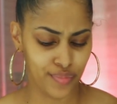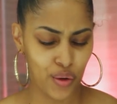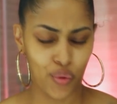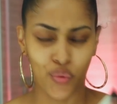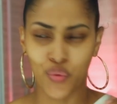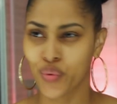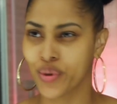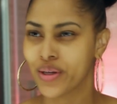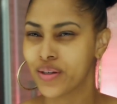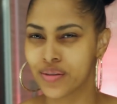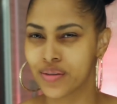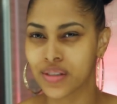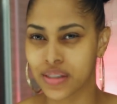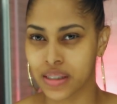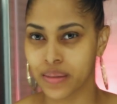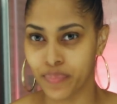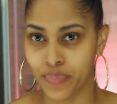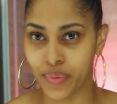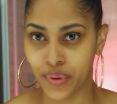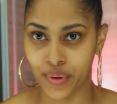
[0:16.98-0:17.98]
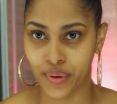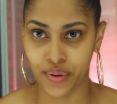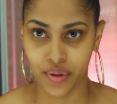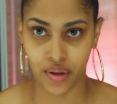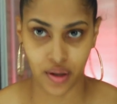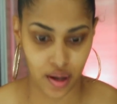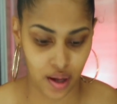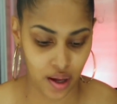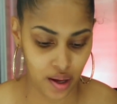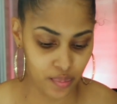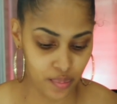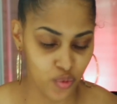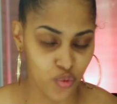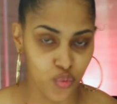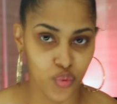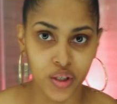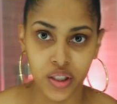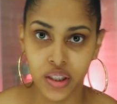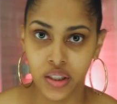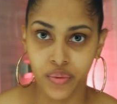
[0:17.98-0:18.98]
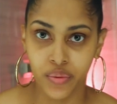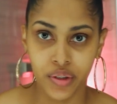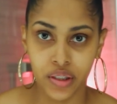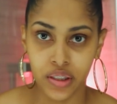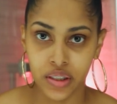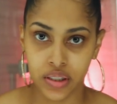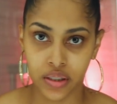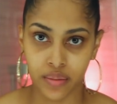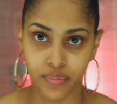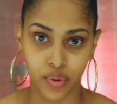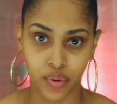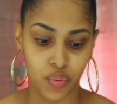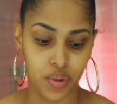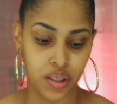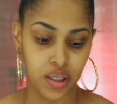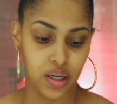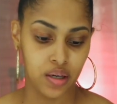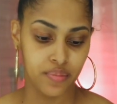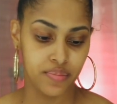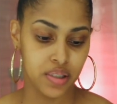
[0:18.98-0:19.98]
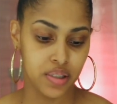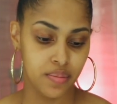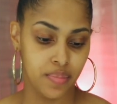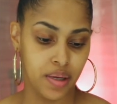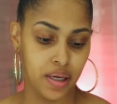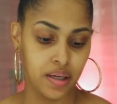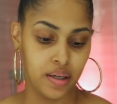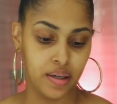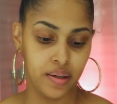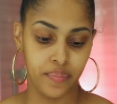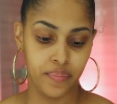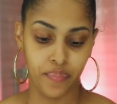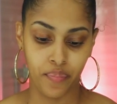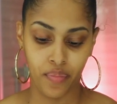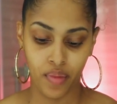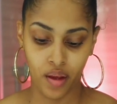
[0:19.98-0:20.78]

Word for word: real simple. I'm really, really simple when it comes to makeup.